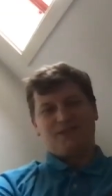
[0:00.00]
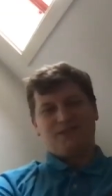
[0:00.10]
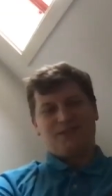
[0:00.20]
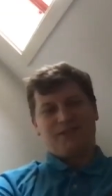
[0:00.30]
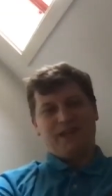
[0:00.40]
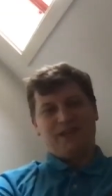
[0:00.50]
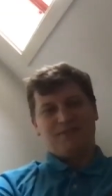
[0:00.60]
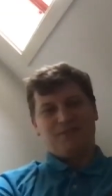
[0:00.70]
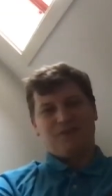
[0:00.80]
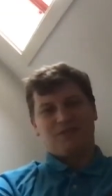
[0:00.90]
details,
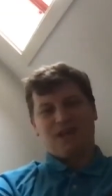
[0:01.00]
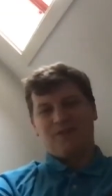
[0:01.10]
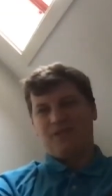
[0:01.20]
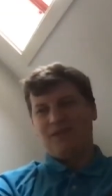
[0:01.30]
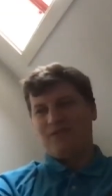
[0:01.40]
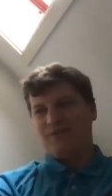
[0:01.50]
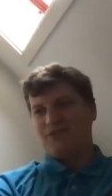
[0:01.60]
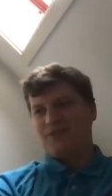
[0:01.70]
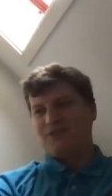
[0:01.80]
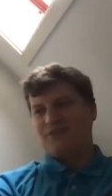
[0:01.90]
because I think
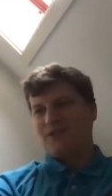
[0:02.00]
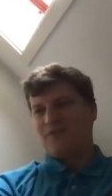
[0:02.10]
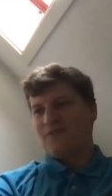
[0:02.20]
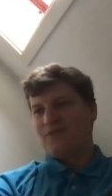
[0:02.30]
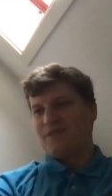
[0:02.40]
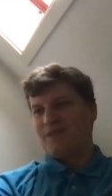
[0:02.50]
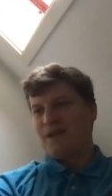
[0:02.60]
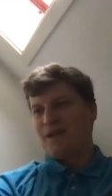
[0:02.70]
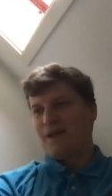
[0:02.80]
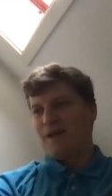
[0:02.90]
vision is something
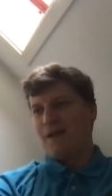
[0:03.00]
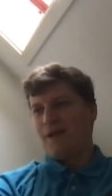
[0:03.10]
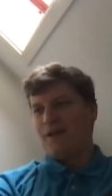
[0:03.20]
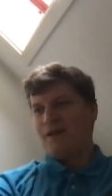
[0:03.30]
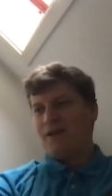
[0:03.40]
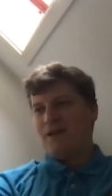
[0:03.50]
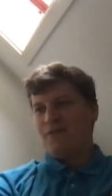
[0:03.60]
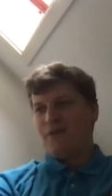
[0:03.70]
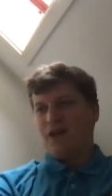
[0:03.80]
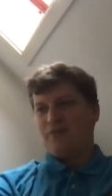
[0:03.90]
uh,
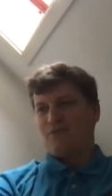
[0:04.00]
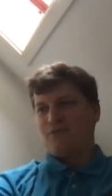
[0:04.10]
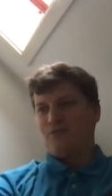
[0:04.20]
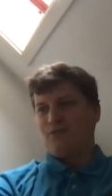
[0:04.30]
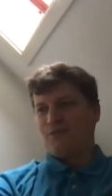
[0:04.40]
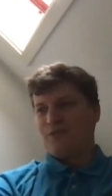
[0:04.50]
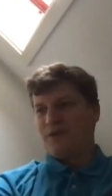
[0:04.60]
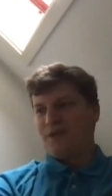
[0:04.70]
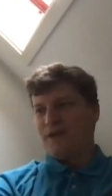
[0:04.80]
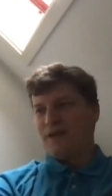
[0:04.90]
we have to
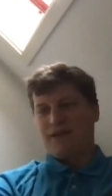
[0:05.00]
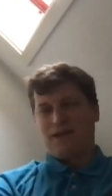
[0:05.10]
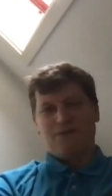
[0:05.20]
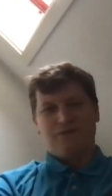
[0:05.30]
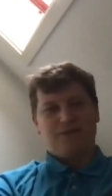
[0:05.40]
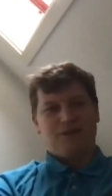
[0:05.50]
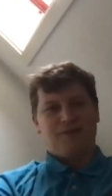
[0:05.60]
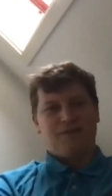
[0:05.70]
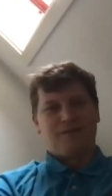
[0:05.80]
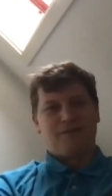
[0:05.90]
uh, agree on,
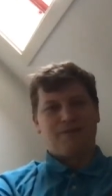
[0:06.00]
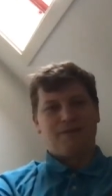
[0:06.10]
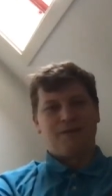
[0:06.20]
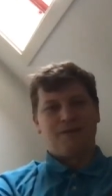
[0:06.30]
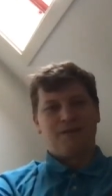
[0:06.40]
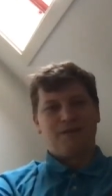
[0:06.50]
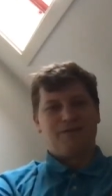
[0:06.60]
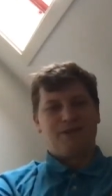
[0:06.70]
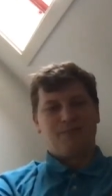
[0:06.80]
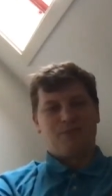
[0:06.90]
and uh, it's
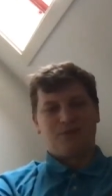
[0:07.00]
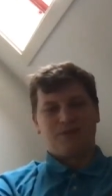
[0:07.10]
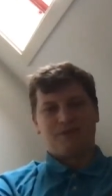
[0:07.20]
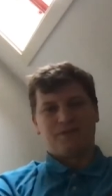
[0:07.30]
very important.